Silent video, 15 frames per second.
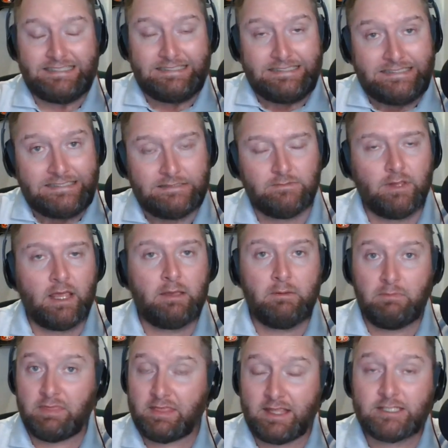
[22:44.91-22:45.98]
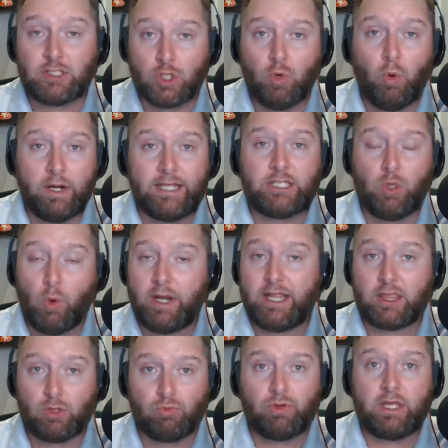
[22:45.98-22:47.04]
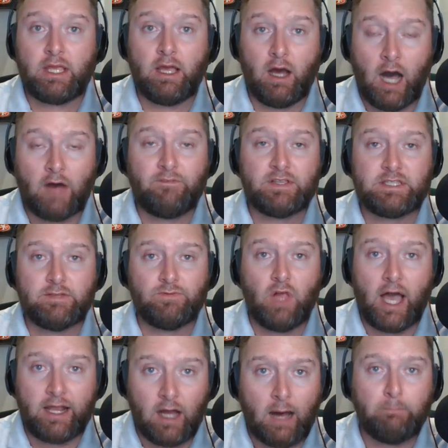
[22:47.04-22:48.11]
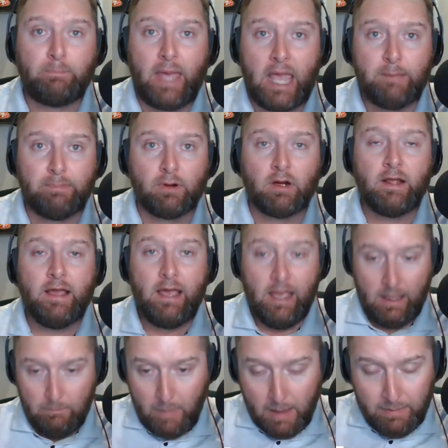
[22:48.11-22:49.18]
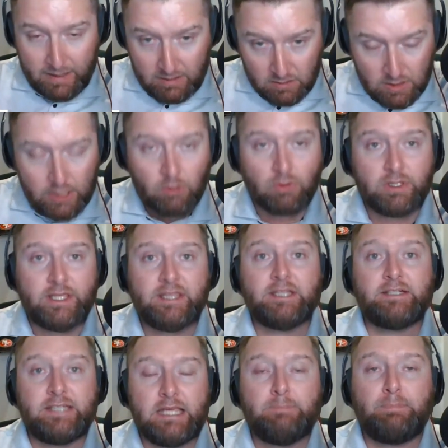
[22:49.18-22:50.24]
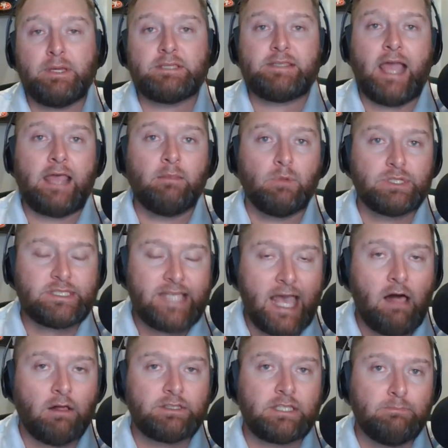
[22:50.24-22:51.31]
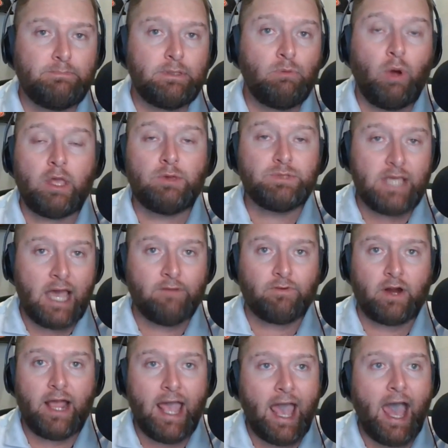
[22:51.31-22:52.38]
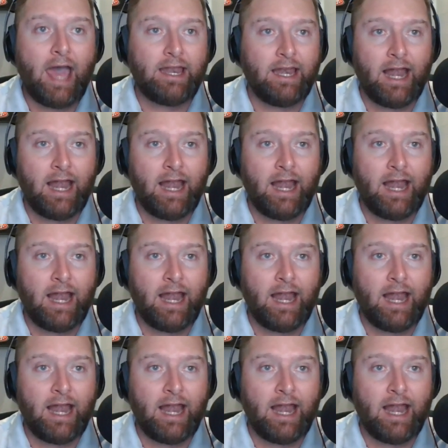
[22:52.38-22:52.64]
Mm, this 2023 offensive line on paper, maybe literally the deepest and the most talented BYU's ever had.